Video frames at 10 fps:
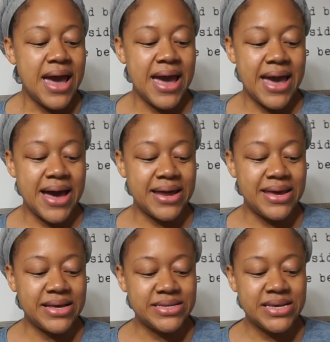And
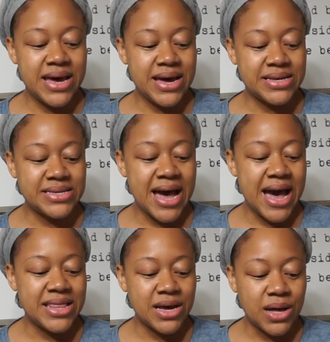it says
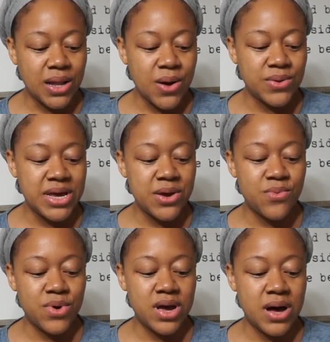that the
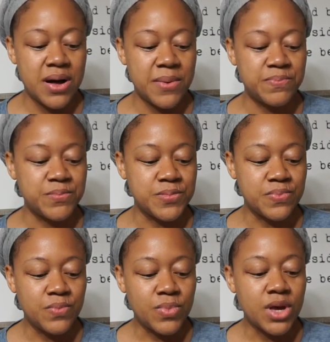clothing um,
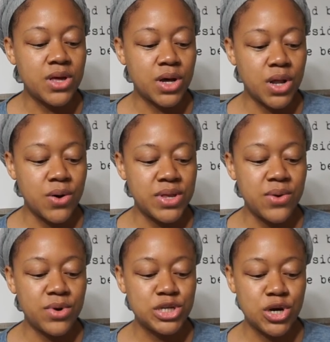the
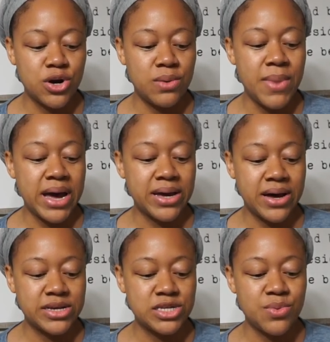clothing returned by
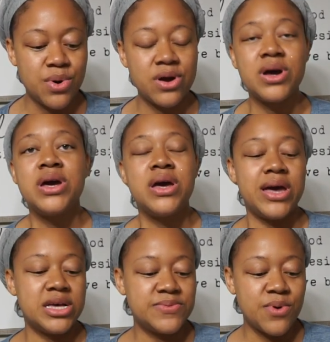customer
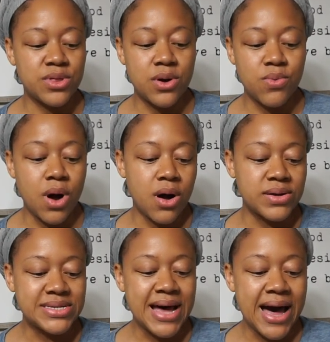is for the
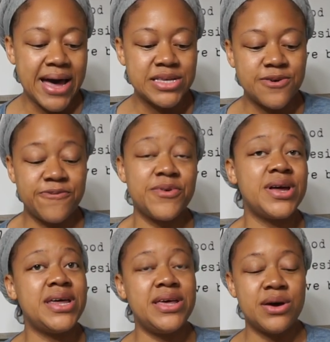wrong size or for
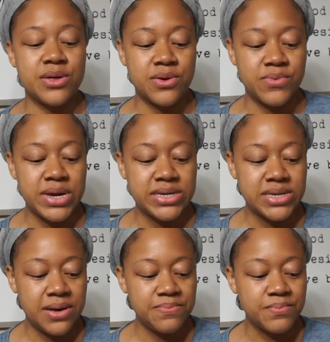any other
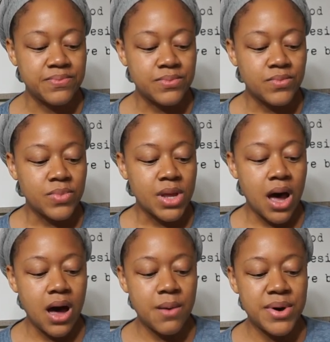reason,
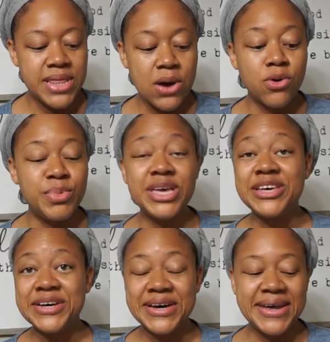um, but they will be
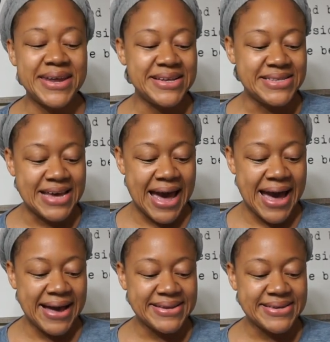good and
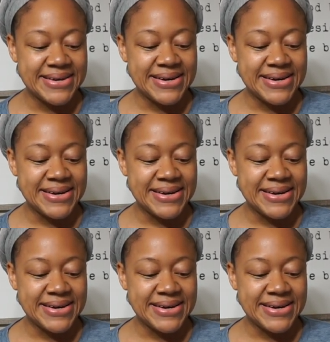intact